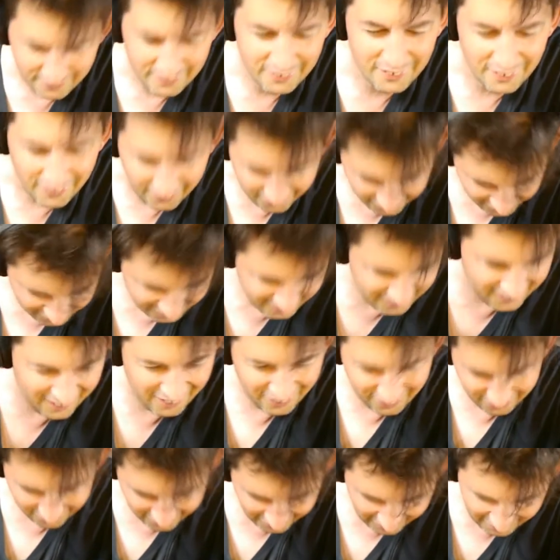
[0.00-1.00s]
Oh, you've got to
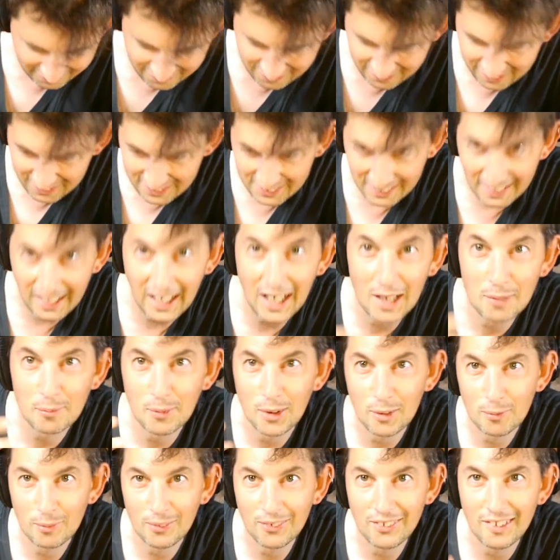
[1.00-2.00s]
do that DJ hand
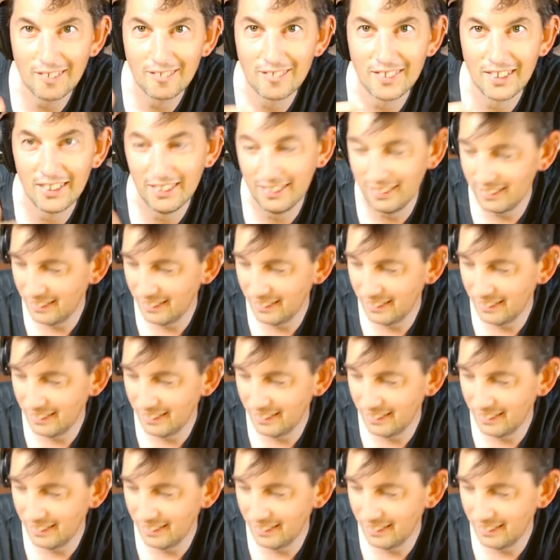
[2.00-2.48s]
movement, haven't you?